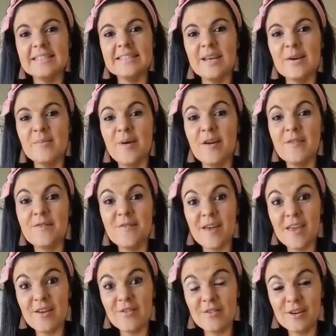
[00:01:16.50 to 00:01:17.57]
So my
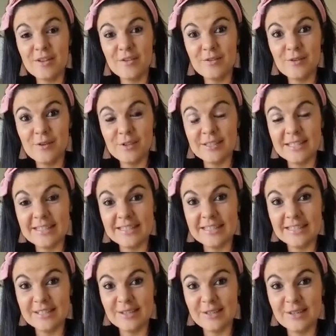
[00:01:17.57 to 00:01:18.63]
favorite food and
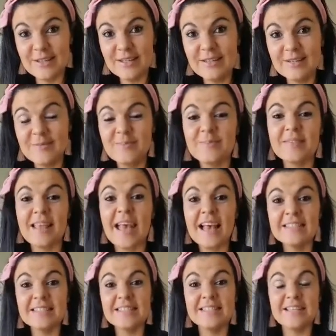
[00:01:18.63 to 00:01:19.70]
dessert,
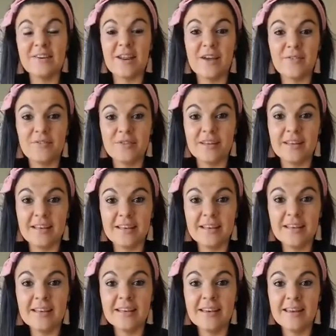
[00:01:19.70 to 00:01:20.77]
as a South
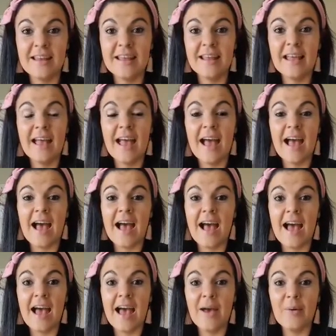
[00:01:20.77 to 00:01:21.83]
African,
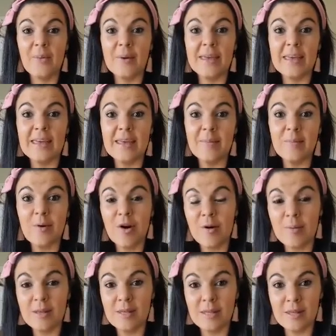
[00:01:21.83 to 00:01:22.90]
we
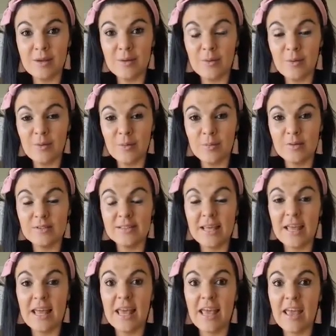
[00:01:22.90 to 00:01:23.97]
barbecue almost
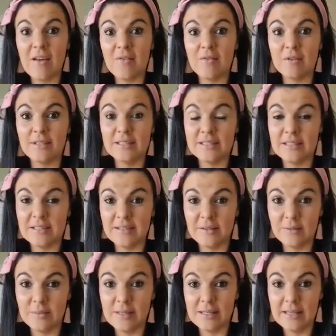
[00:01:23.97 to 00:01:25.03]
every
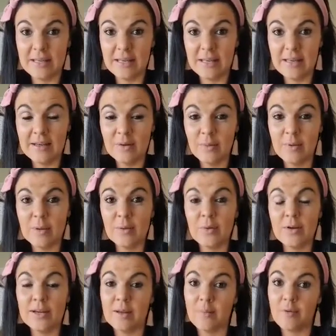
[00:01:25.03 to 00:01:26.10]
single weekend. We
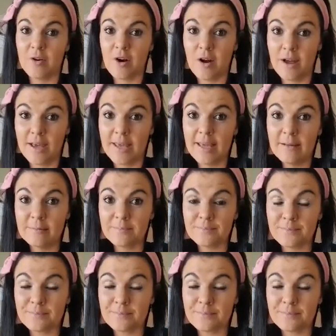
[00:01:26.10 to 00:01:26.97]
call it a braai.